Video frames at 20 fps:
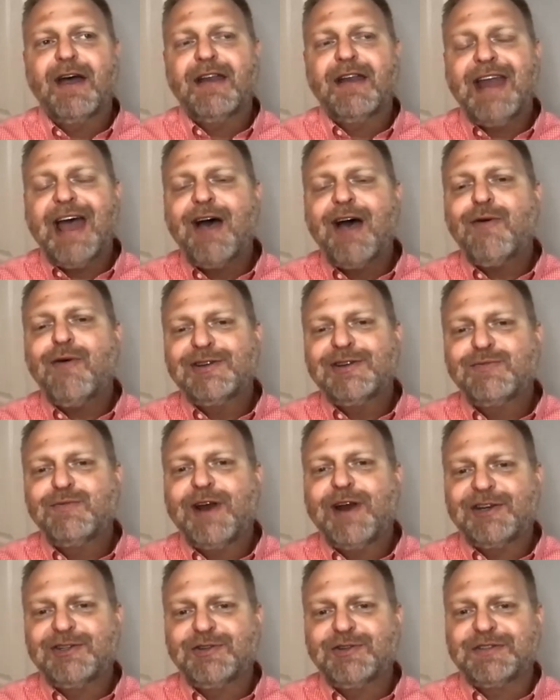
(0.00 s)
Now, I,
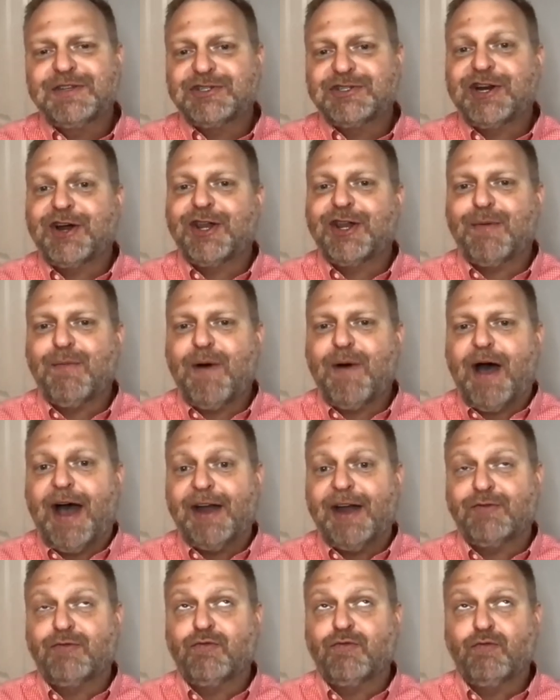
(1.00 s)
when I choose to share them,
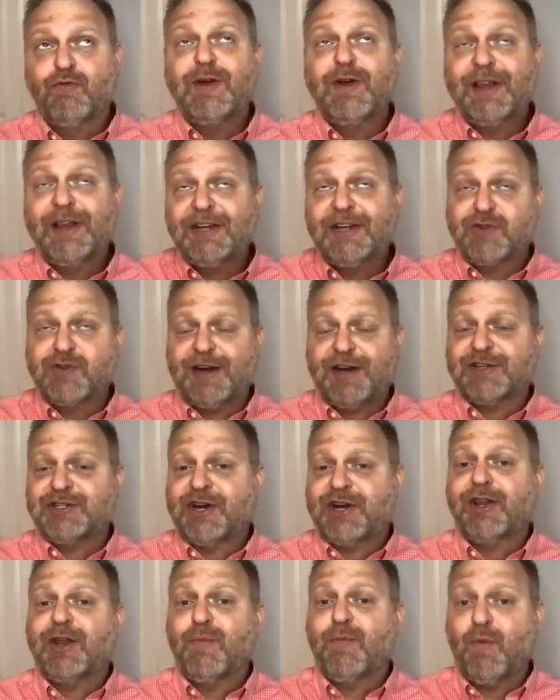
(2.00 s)
I really try to
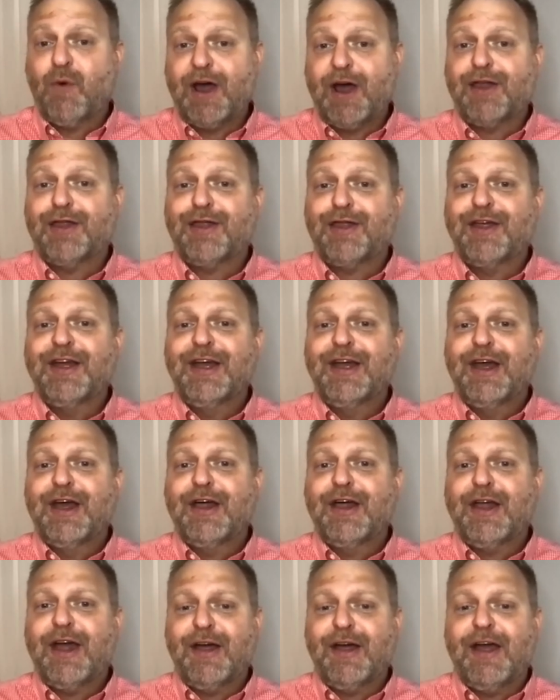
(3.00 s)
share them with
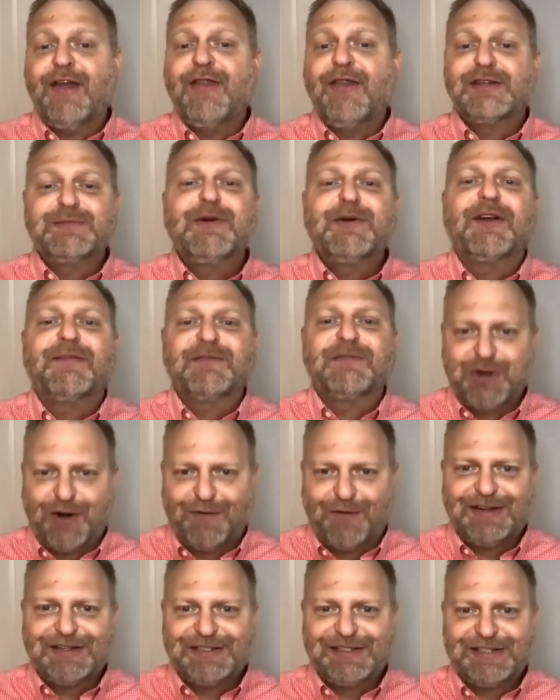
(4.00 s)
in the spirit of
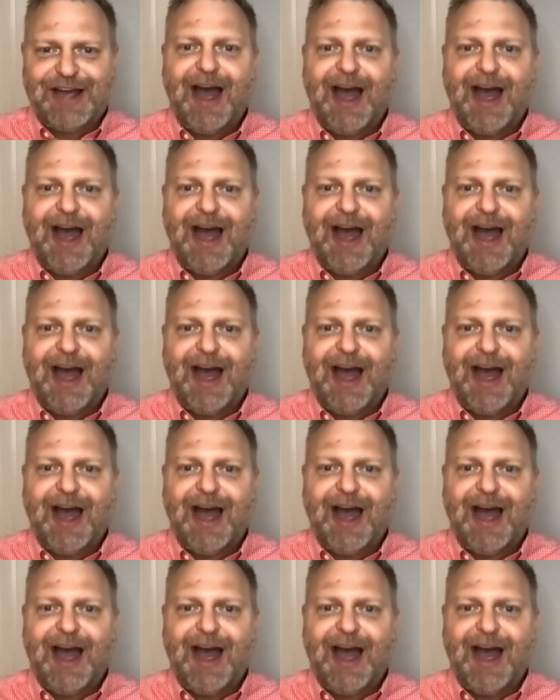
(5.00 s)
service.